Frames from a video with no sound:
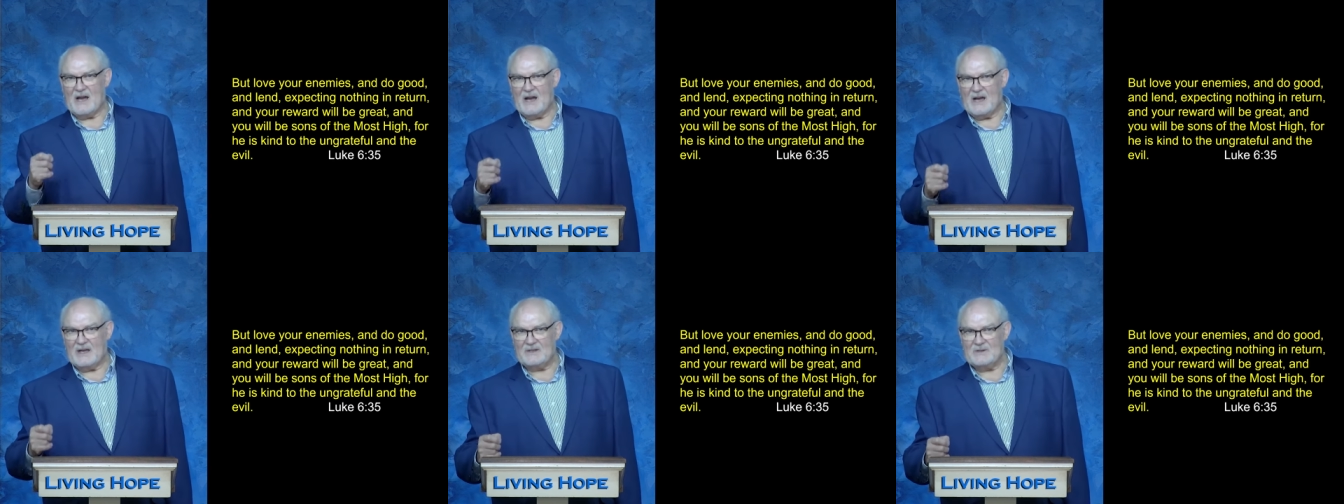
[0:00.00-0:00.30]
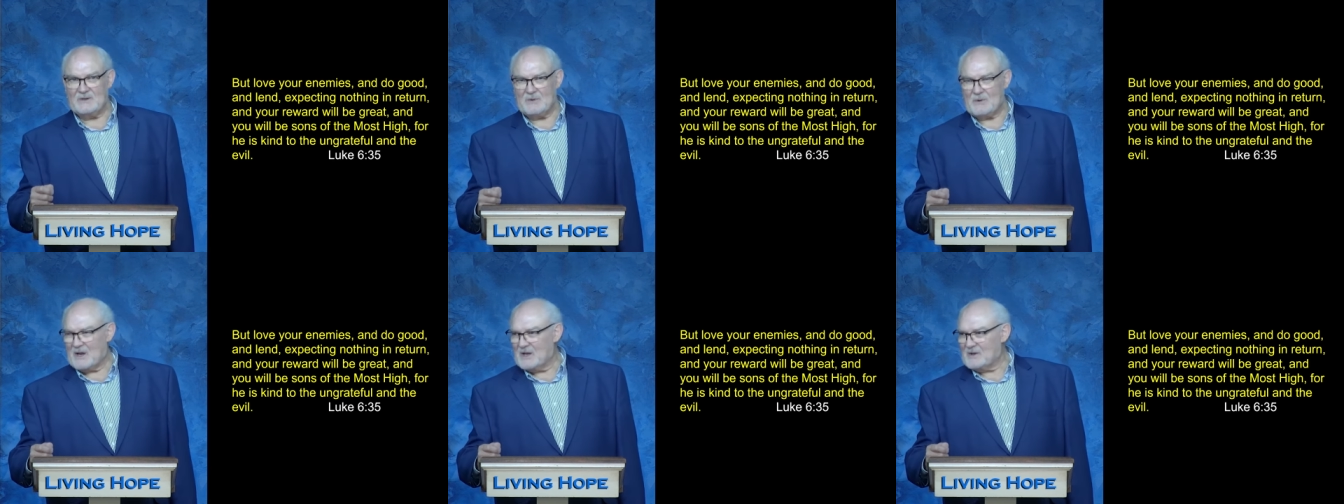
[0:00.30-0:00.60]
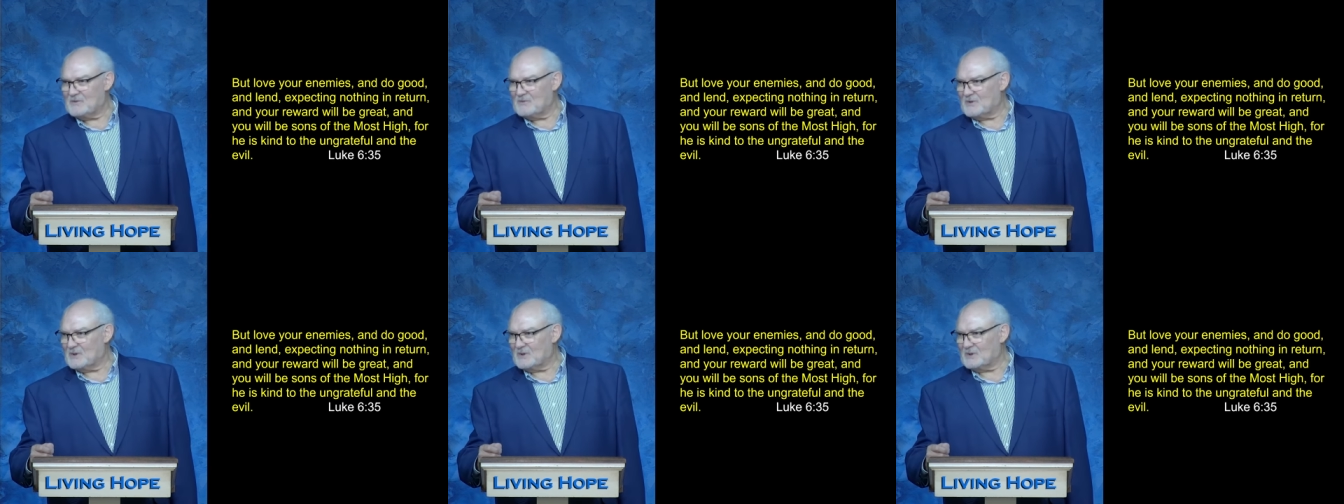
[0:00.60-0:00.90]

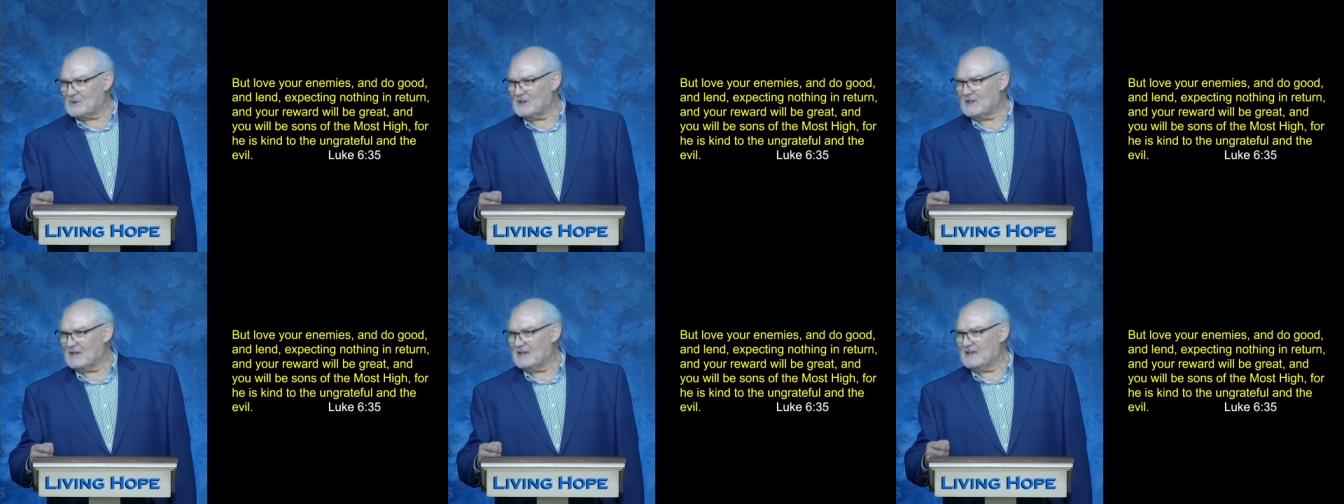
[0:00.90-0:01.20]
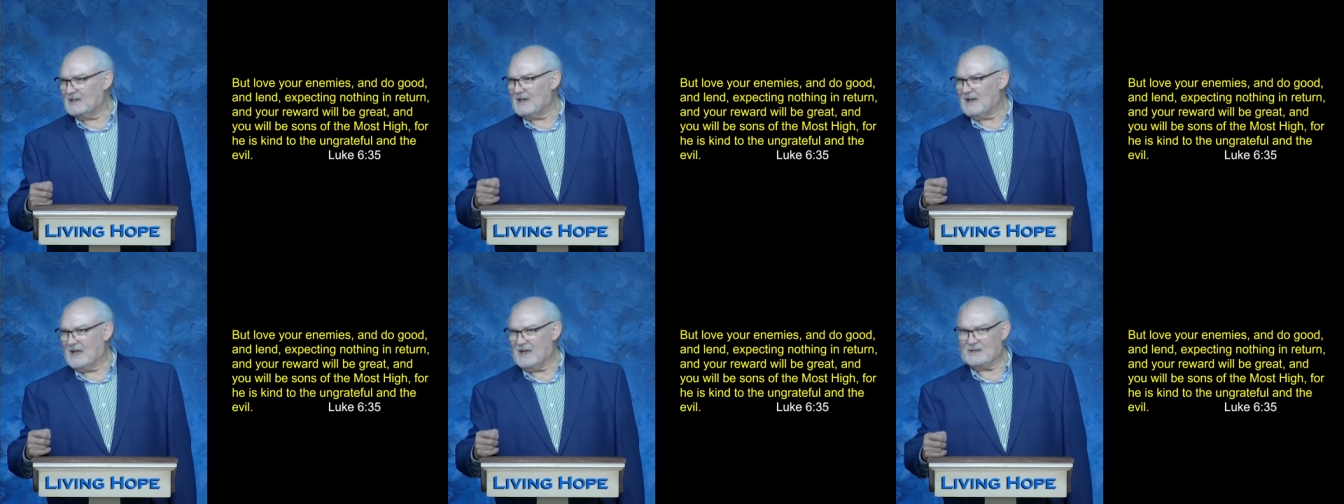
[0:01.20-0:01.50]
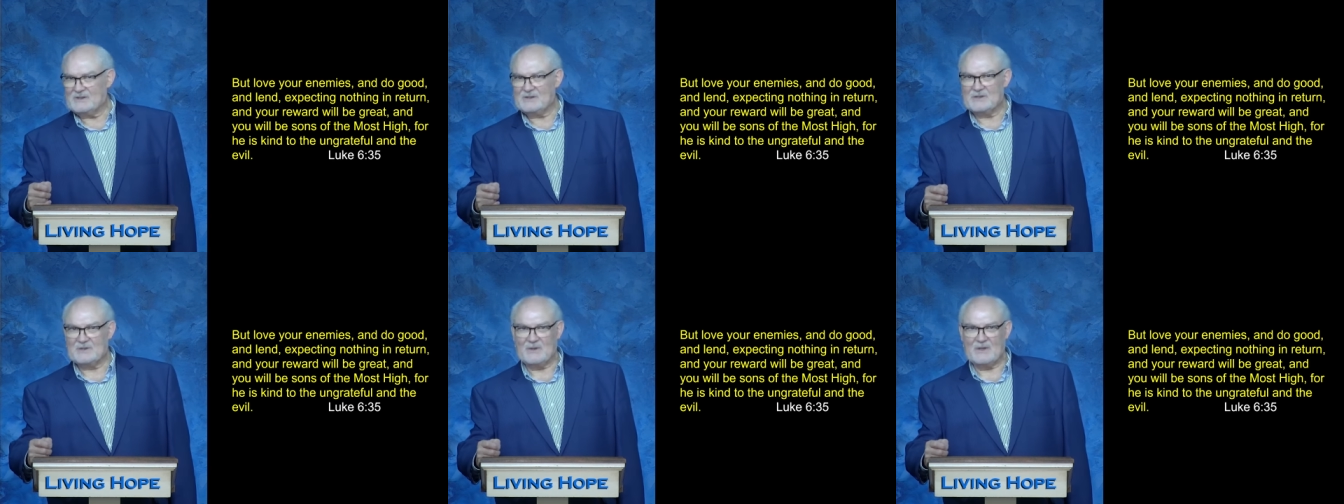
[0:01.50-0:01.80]
ungrateful
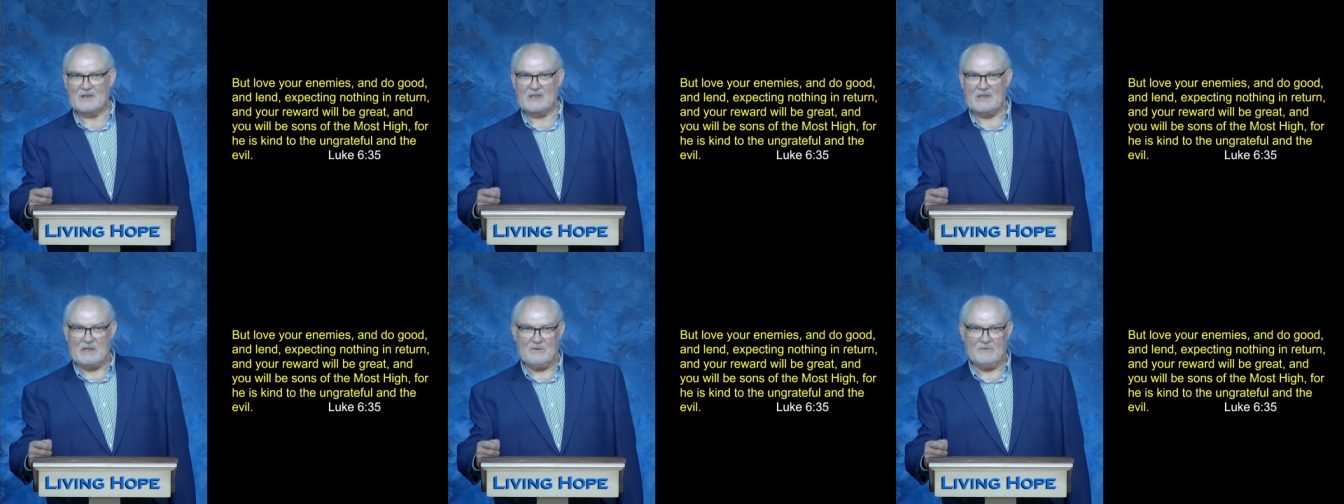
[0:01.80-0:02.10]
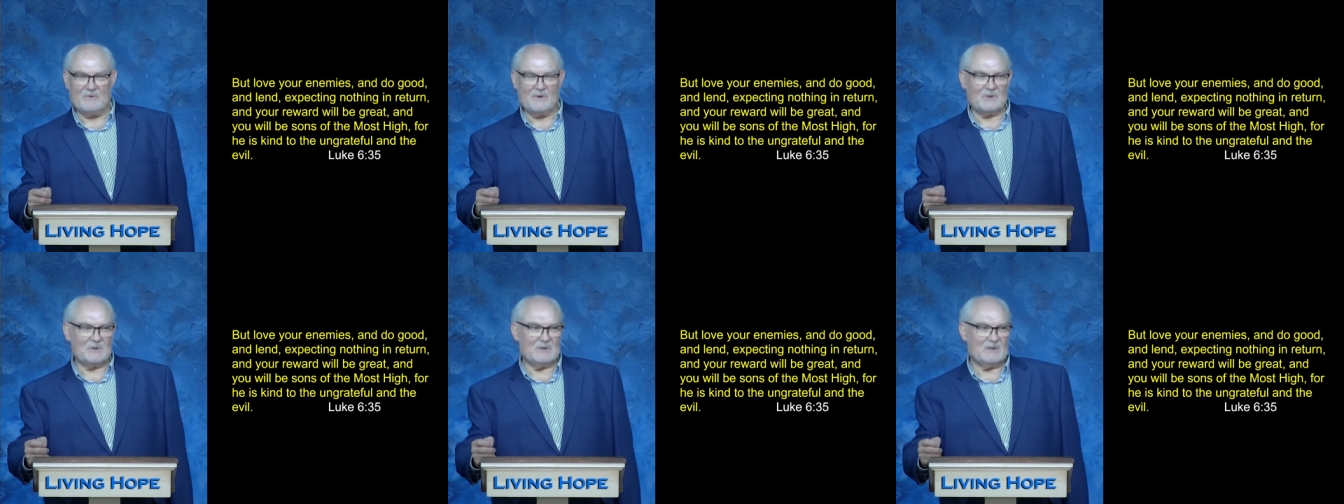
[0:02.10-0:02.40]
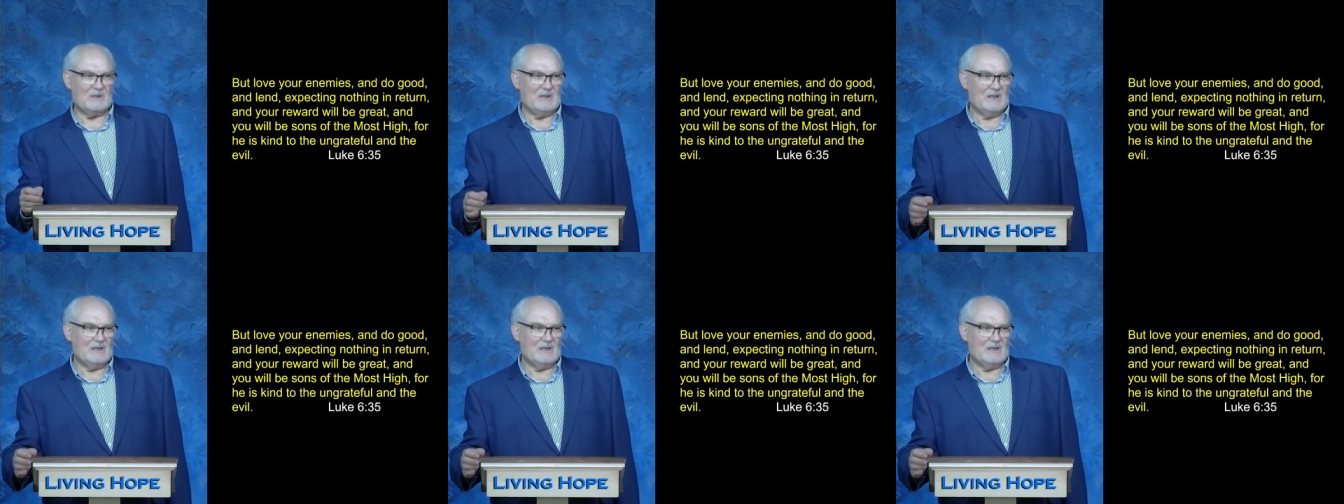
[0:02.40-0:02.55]
and to the evil.